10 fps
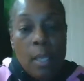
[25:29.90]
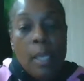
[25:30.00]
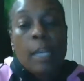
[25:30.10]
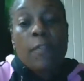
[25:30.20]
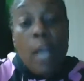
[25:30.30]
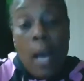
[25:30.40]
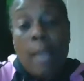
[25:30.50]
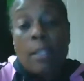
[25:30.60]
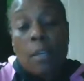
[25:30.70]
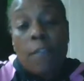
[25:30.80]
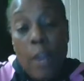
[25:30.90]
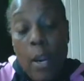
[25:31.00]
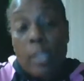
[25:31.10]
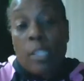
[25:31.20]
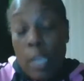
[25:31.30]
And if God is a
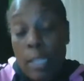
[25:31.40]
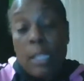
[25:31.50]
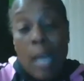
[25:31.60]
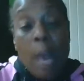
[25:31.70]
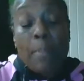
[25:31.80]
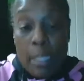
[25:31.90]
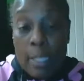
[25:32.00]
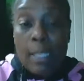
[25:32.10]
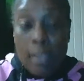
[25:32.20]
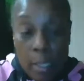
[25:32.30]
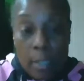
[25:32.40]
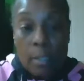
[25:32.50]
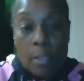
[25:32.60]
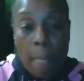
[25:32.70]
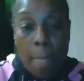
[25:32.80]
fair and just God, because he
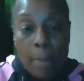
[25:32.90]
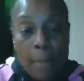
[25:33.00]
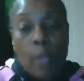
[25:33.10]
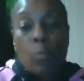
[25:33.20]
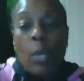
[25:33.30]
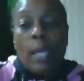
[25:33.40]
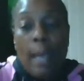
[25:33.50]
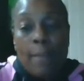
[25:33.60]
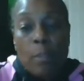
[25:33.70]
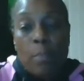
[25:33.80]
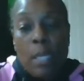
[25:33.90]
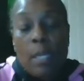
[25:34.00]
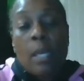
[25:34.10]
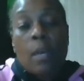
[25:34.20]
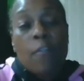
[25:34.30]
is, then we have to
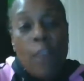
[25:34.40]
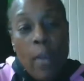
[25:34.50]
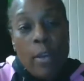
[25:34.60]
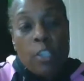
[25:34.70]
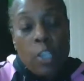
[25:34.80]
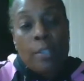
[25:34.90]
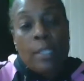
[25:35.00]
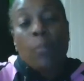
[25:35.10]
be fair and just.